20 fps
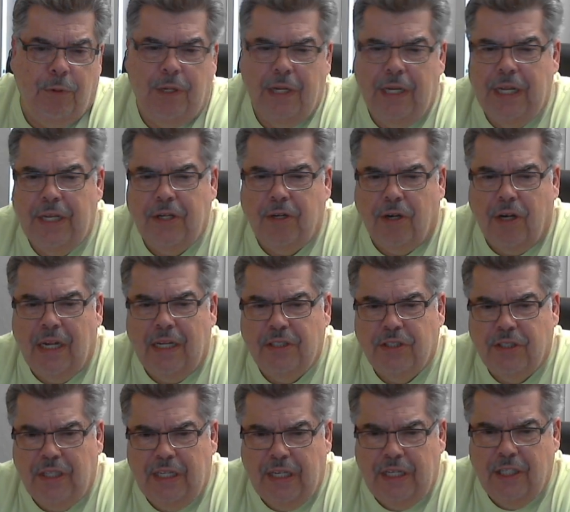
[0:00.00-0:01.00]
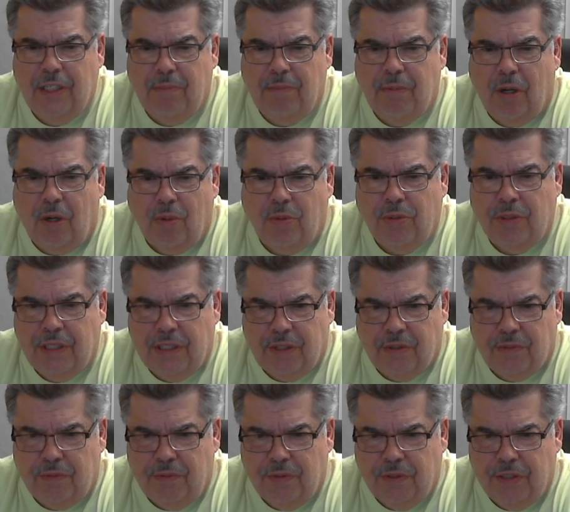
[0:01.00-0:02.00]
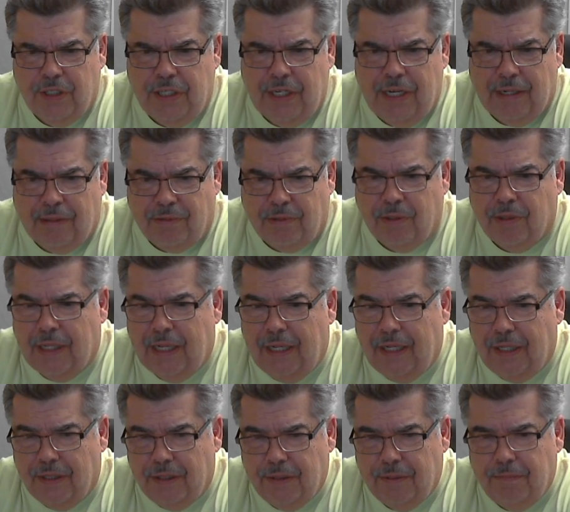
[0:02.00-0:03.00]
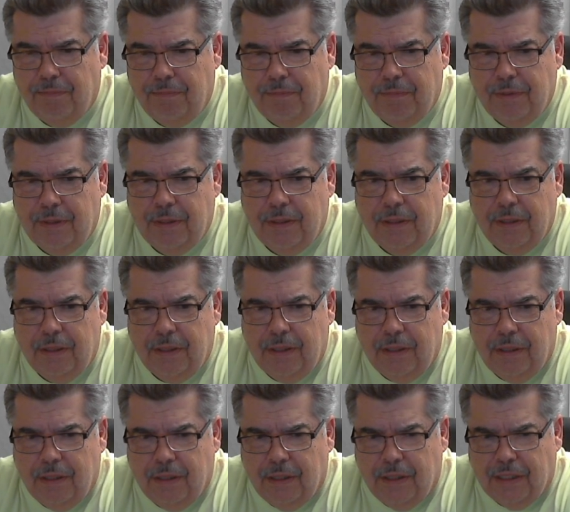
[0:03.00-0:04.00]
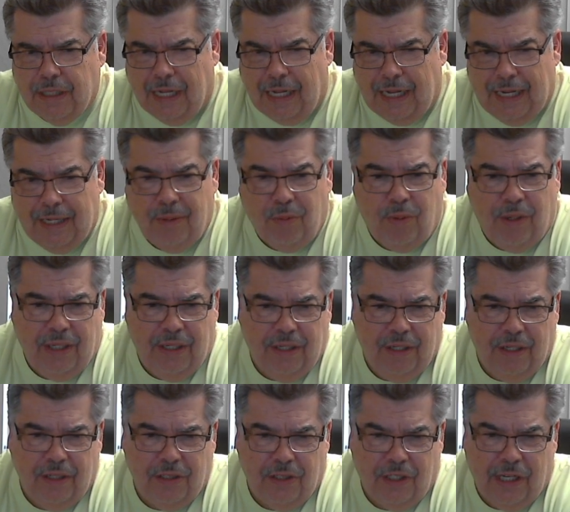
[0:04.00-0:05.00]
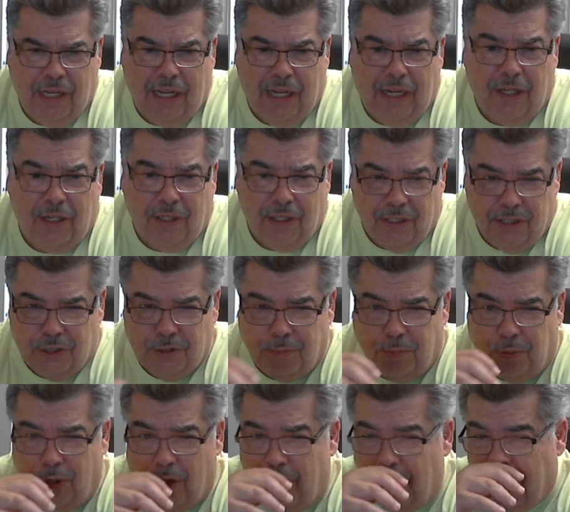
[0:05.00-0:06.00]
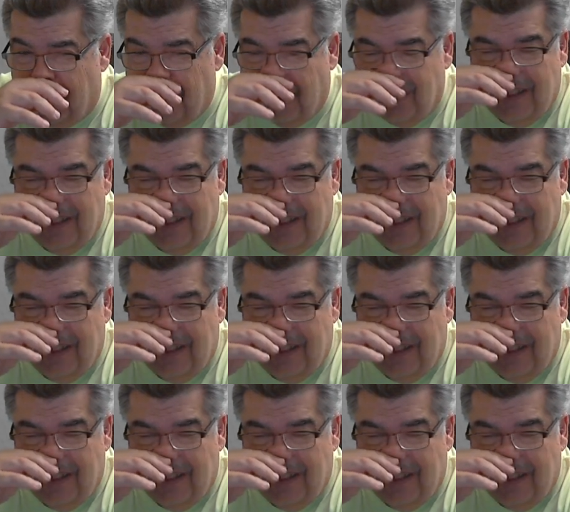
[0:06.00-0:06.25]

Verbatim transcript: can enter God's kingdom only through the narrow gate. The highway to hell is broad,